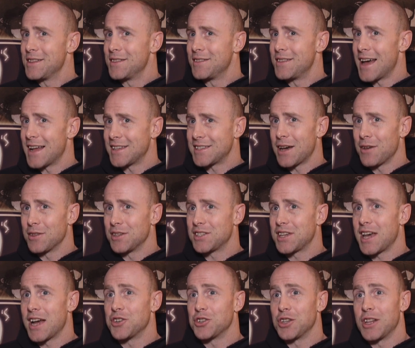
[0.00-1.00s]
that's how the
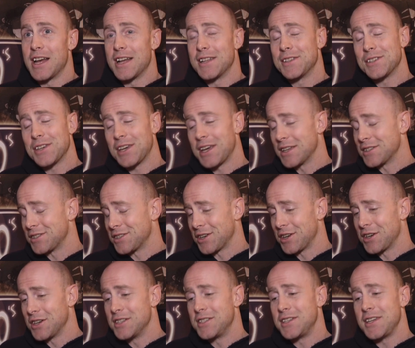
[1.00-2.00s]
schedule ends, against a
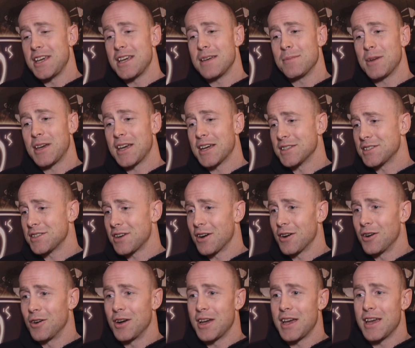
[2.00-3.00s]
good team, against our
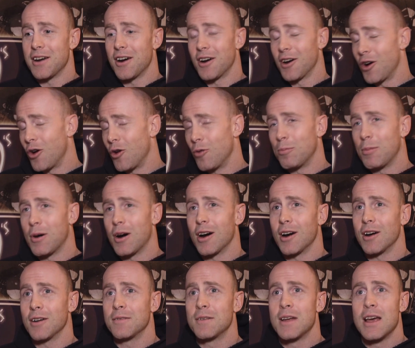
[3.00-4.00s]
home
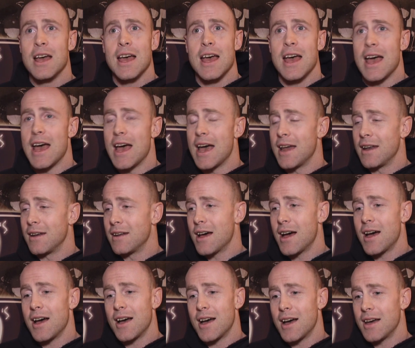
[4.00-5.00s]
barn, and
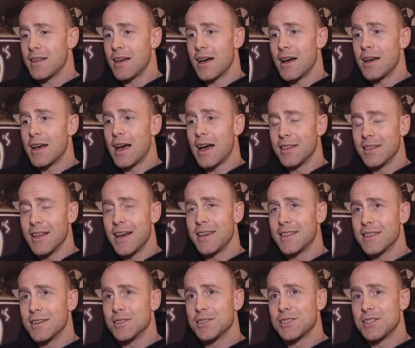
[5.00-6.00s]
I
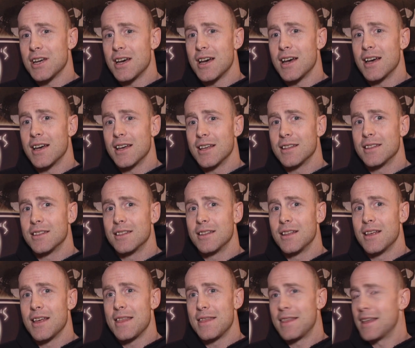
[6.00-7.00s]
like those.
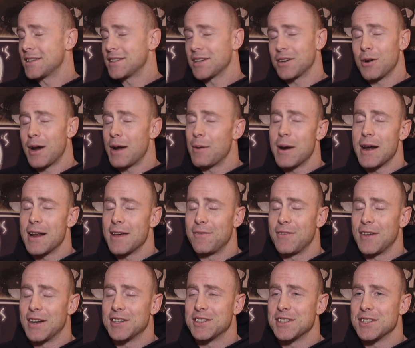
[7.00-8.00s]
That's a great way to
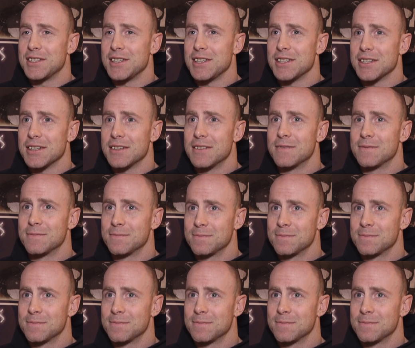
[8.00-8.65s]
finish the season.